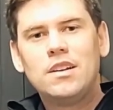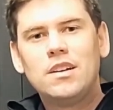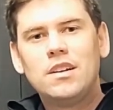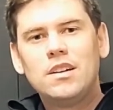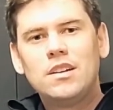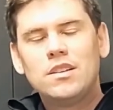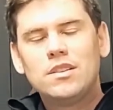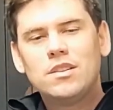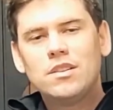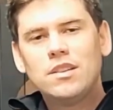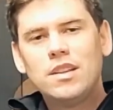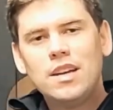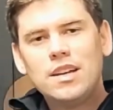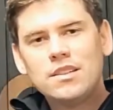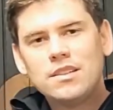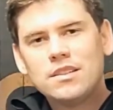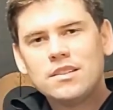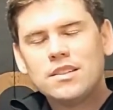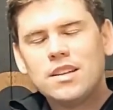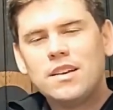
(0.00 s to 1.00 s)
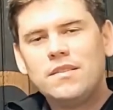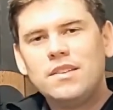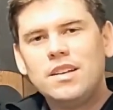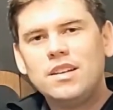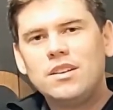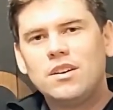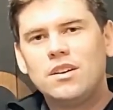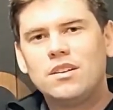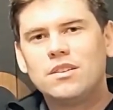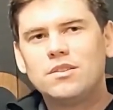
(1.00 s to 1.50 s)
So there's a
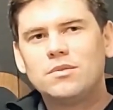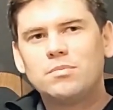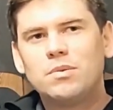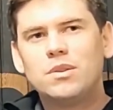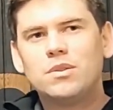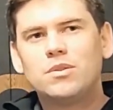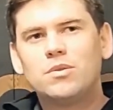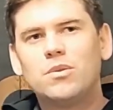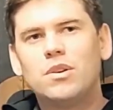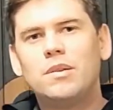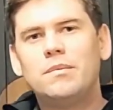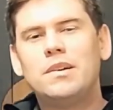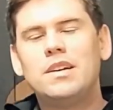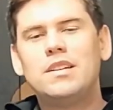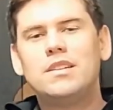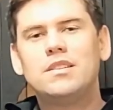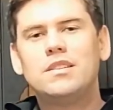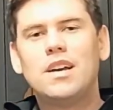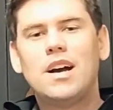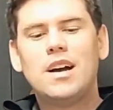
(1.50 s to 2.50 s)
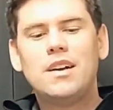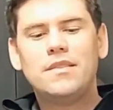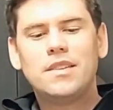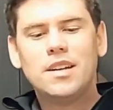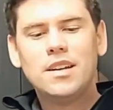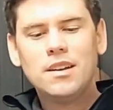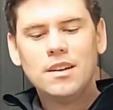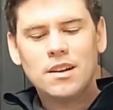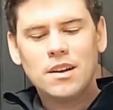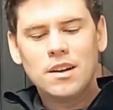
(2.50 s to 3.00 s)
$70 per square metre
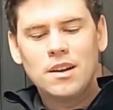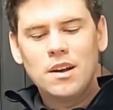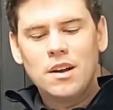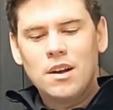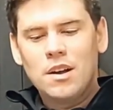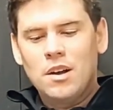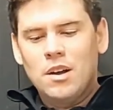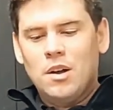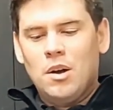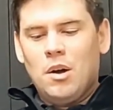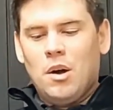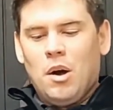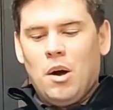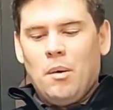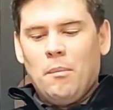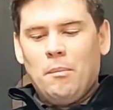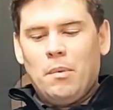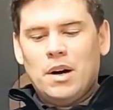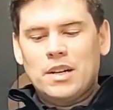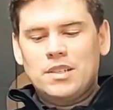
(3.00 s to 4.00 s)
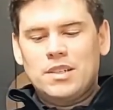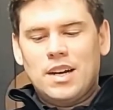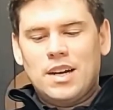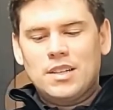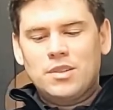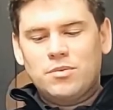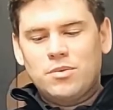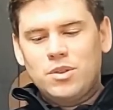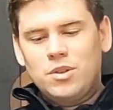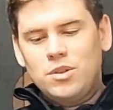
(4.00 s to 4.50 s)
saving by
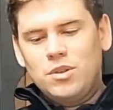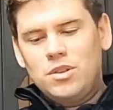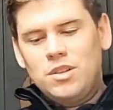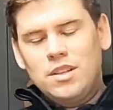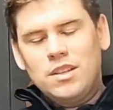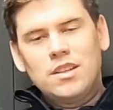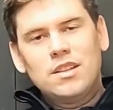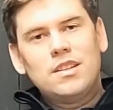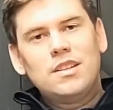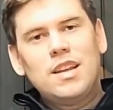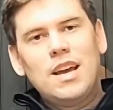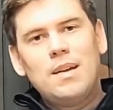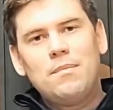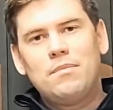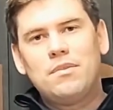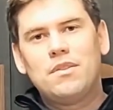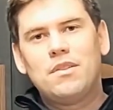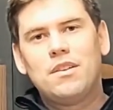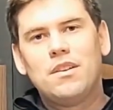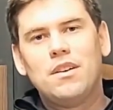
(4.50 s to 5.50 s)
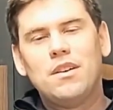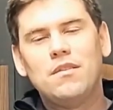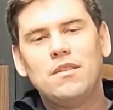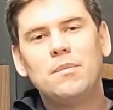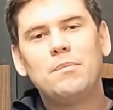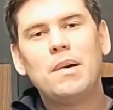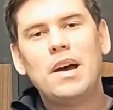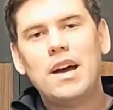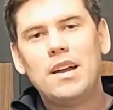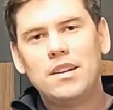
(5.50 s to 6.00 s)
just reducing the depth of the
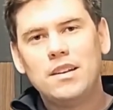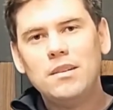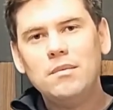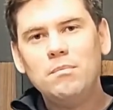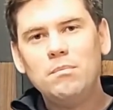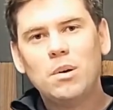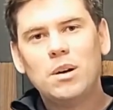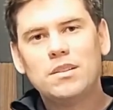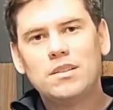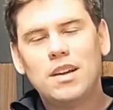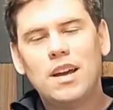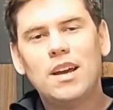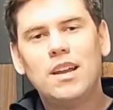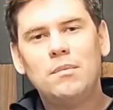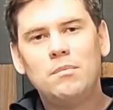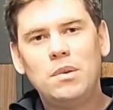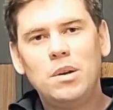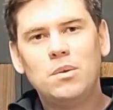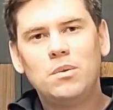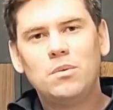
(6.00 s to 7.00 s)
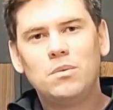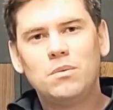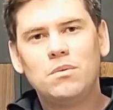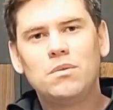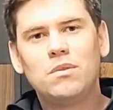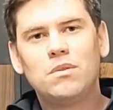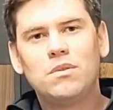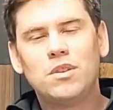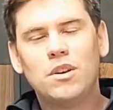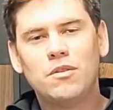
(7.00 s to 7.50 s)
batten by
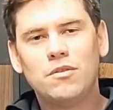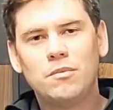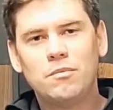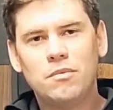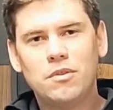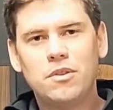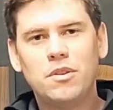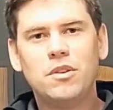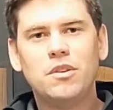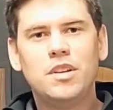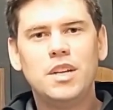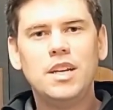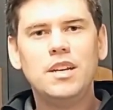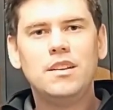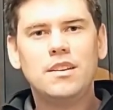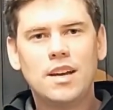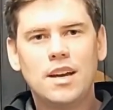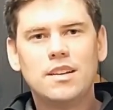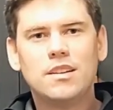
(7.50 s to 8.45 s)
10mm, so from 30 down to